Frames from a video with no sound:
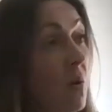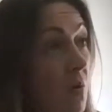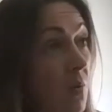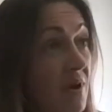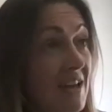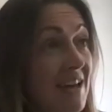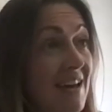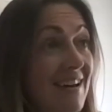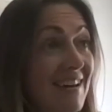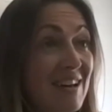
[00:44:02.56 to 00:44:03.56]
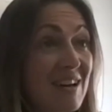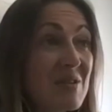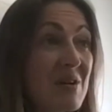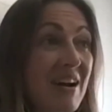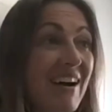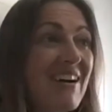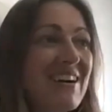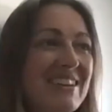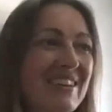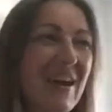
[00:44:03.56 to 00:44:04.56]
we, I
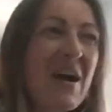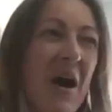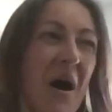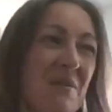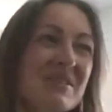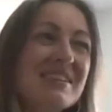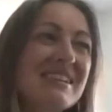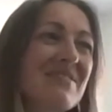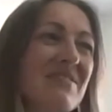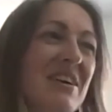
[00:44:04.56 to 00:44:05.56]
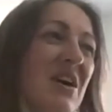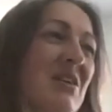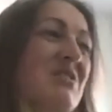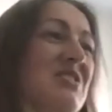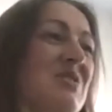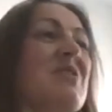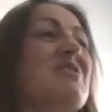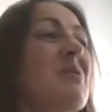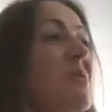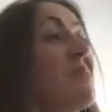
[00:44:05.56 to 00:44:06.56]
was going to say a very Irish
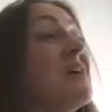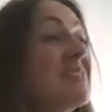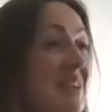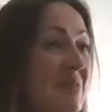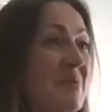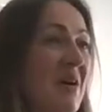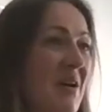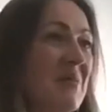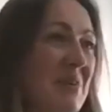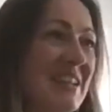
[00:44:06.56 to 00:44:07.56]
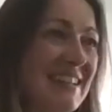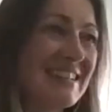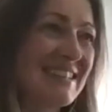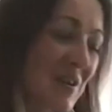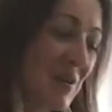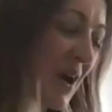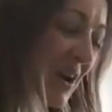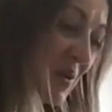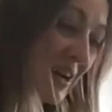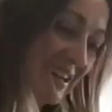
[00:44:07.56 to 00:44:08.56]
expression there, but basically we got on with it and did it
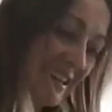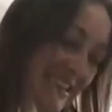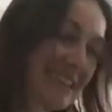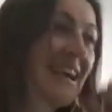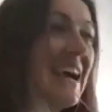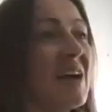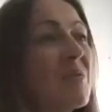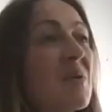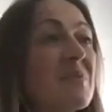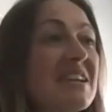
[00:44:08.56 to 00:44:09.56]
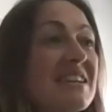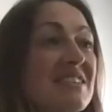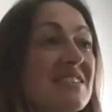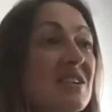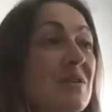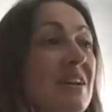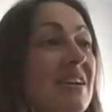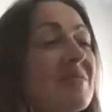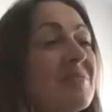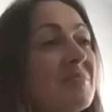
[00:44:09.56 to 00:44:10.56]
quite quickly when we needed to.
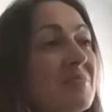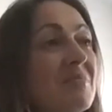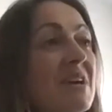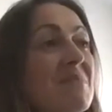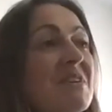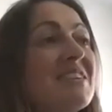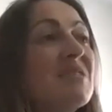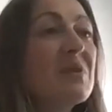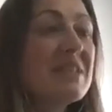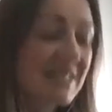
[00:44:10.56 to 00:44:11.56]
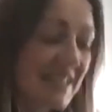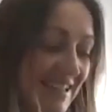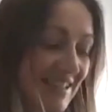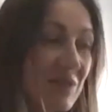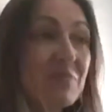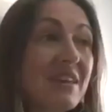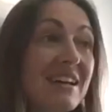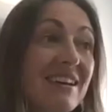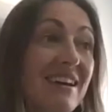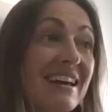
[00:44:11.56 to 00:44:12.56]
And maybe it always takes something
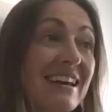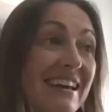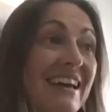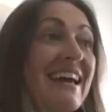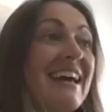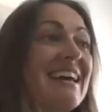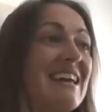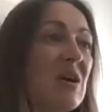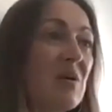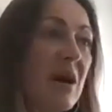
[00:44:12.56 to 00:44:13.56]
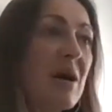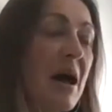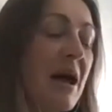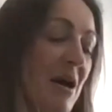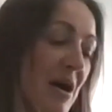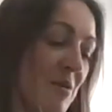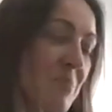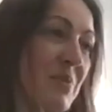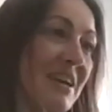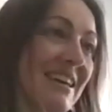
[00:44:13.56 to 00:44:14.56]
like, you know, a
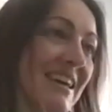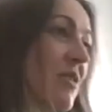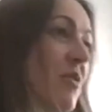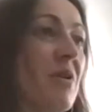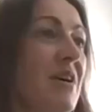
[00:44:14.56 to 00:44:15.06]
big kick or a